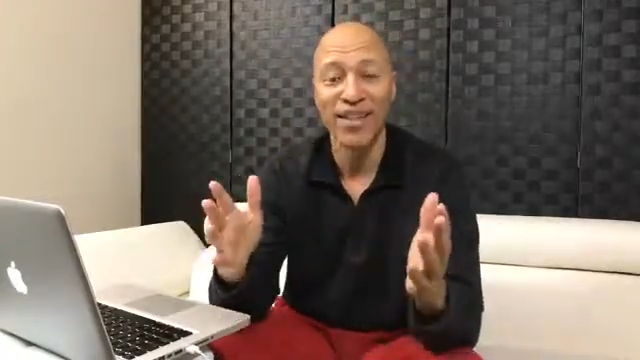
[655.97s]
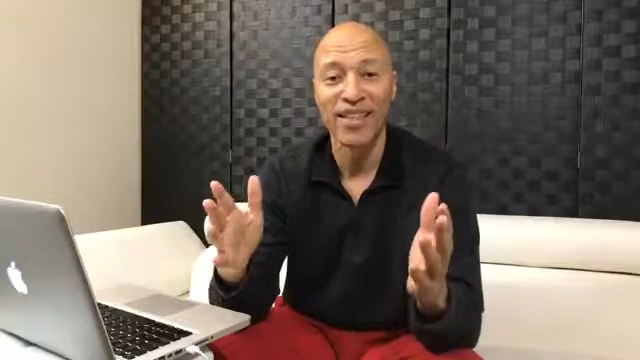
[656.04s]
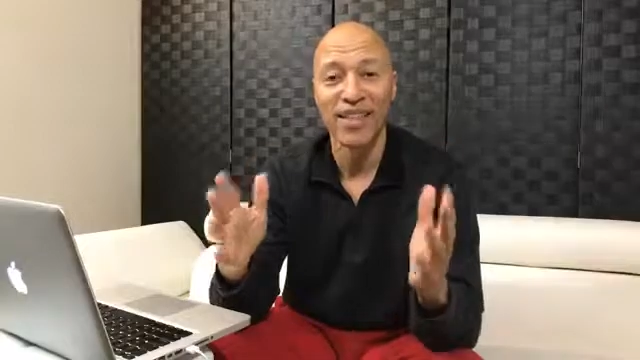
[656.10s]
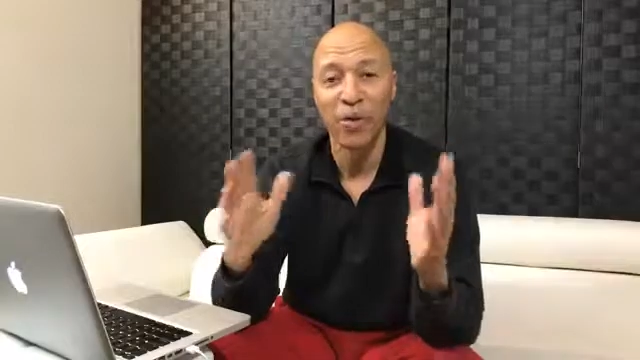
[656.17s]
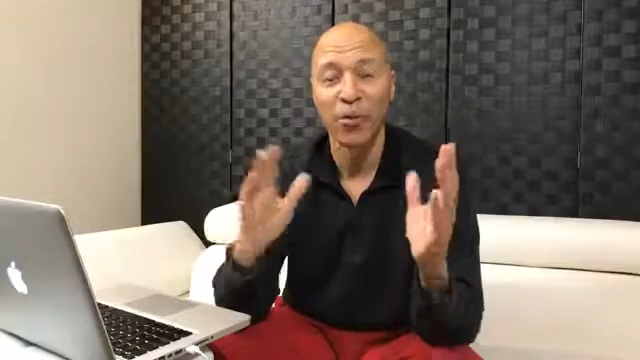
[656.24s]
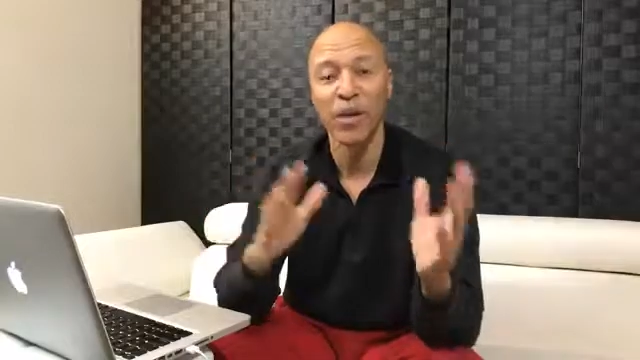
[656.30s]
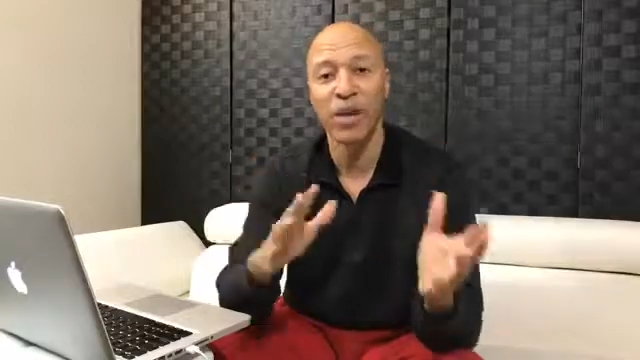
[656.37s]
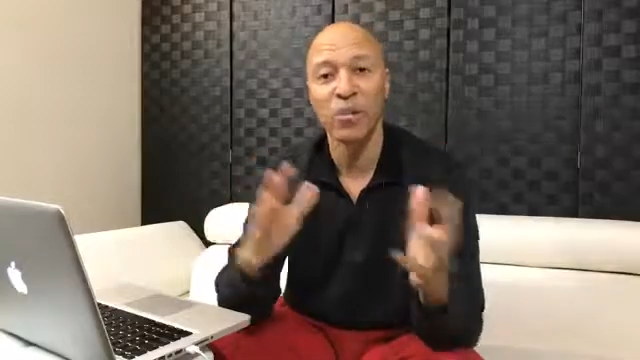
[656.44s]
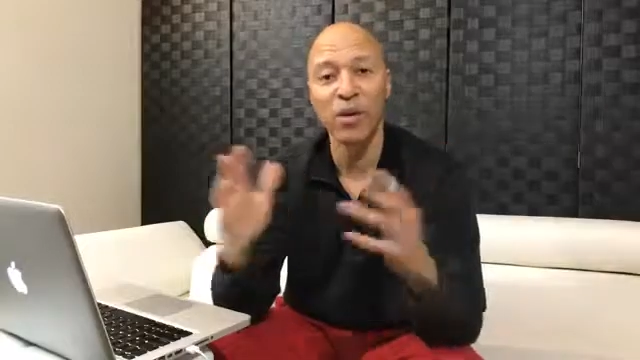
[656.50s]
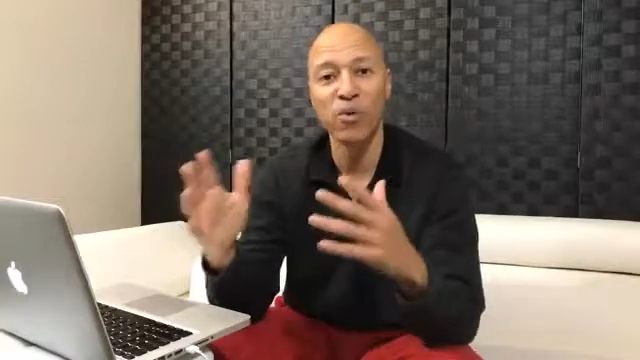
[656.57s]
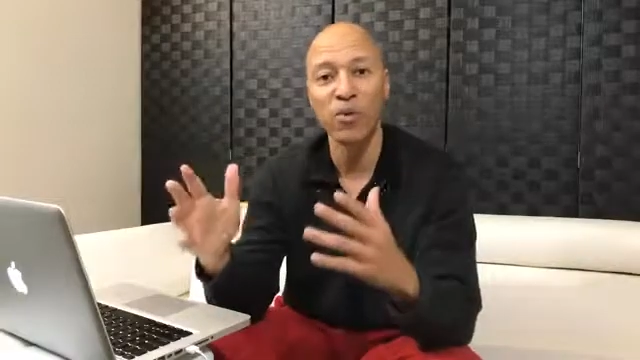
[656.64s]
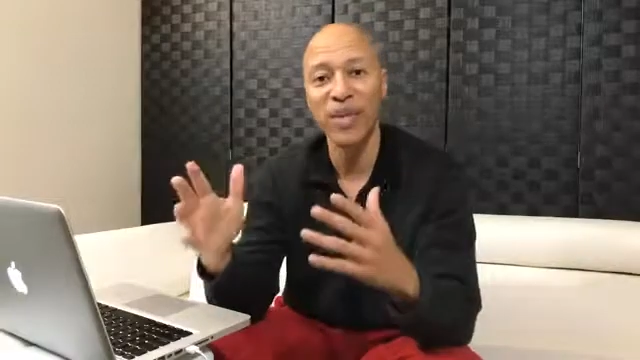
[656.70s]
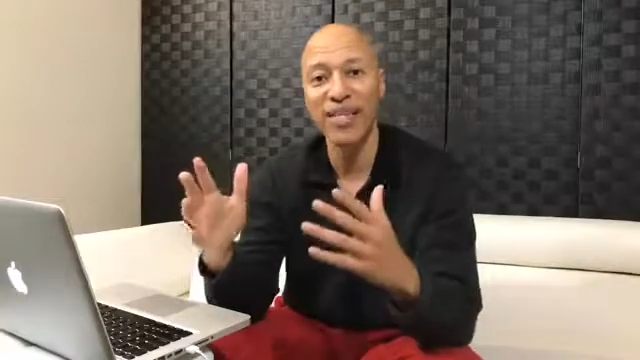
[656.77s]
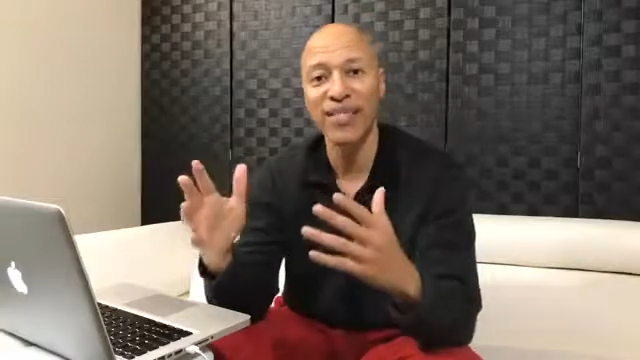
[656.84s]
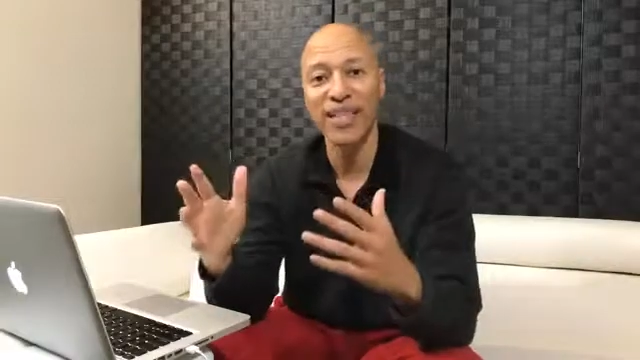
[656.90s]
that we're going to be
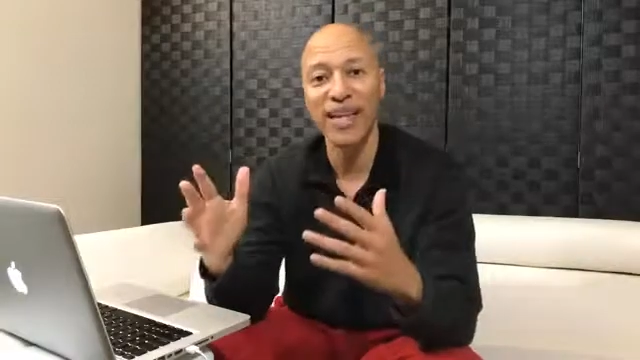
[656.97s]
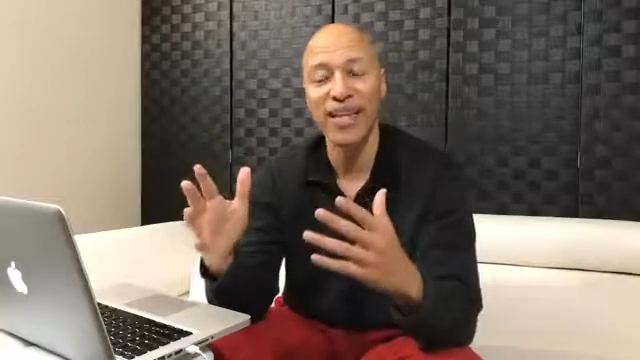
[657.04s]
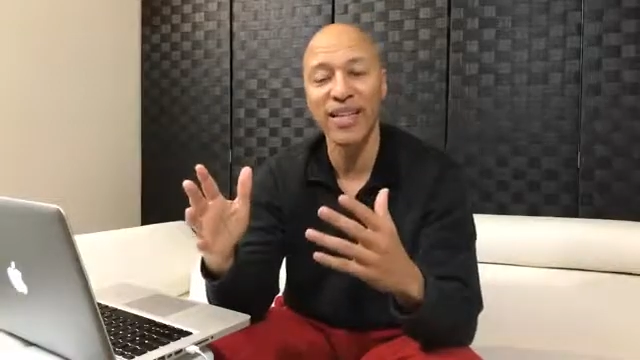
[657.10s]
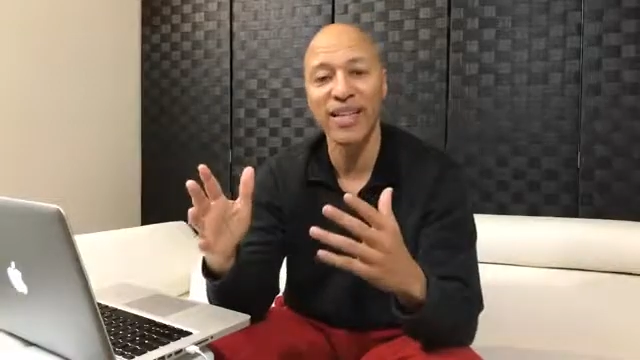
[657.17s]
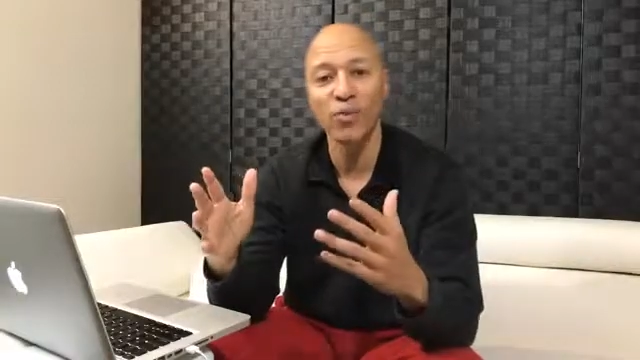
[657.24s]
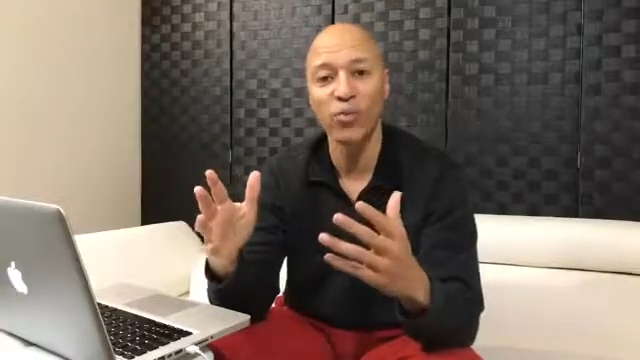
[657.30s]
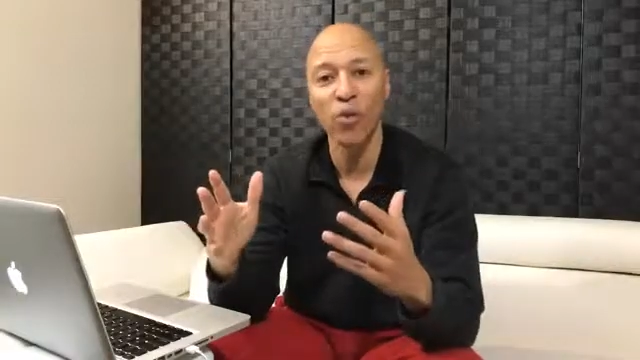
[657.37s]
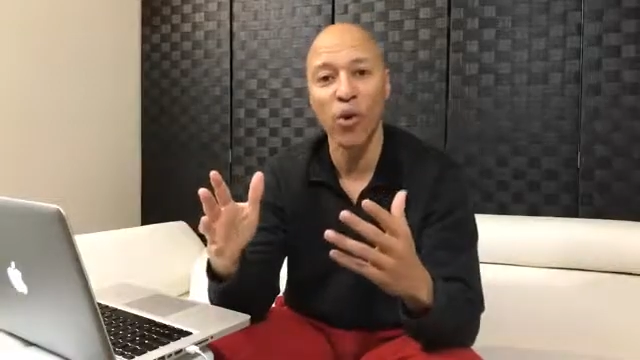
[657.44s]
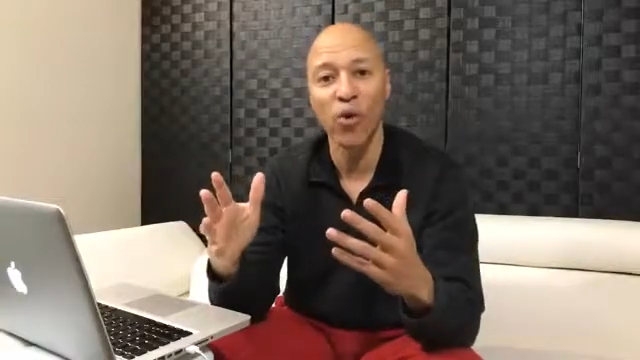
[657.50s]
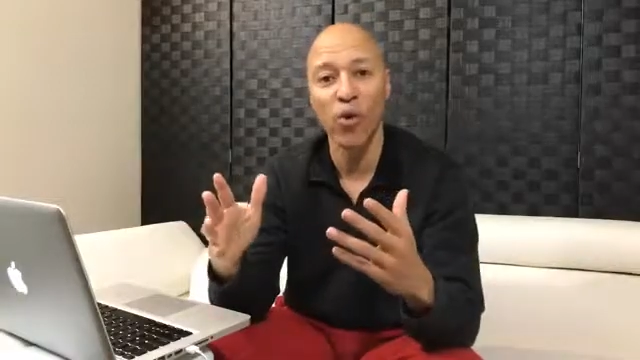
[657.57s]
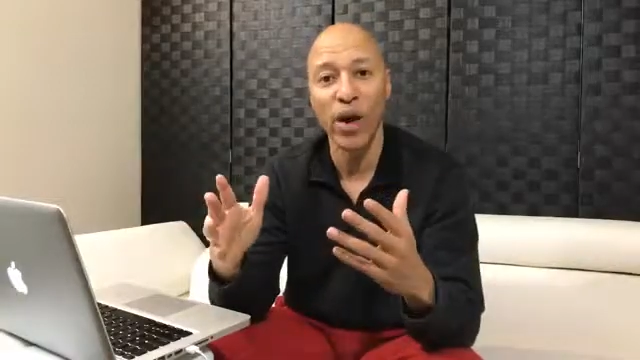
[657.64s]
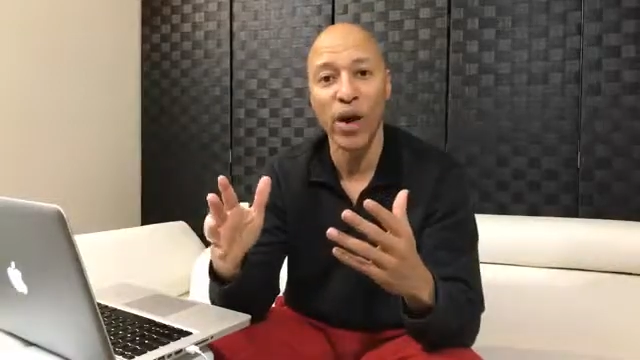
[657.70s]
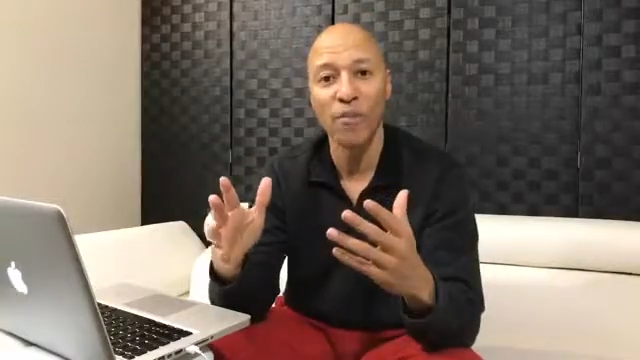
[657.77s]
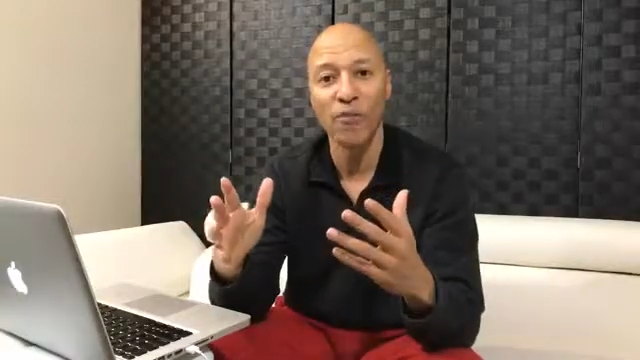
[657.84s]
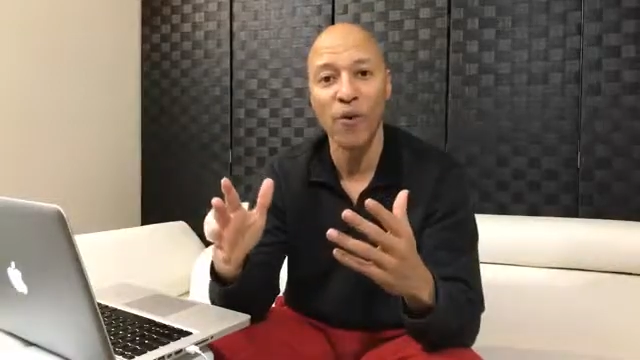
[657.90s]
reselling this
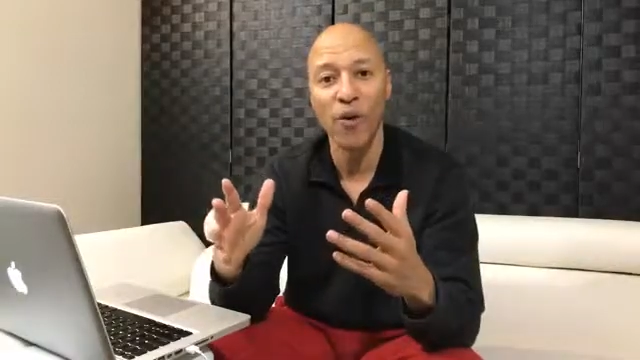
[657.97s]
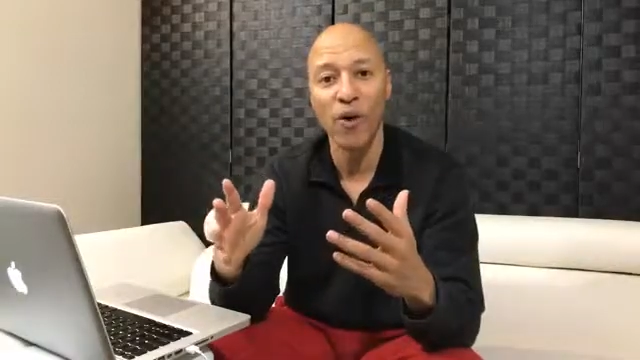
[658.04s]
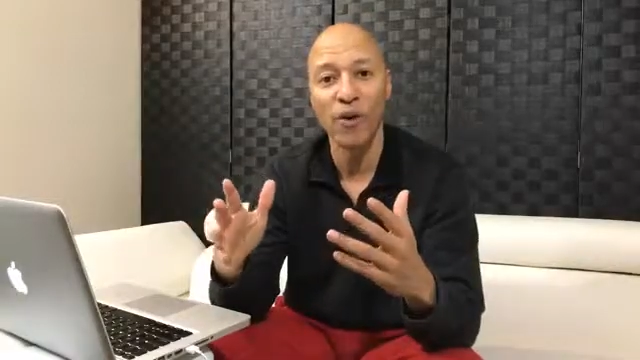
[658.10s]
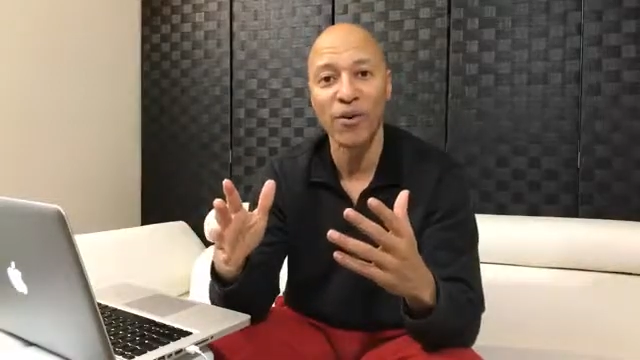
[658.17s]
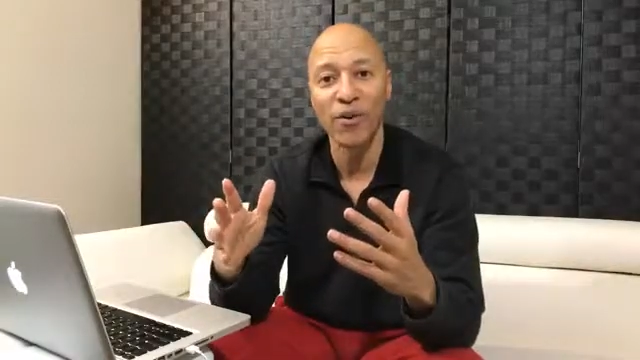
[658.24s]
program for,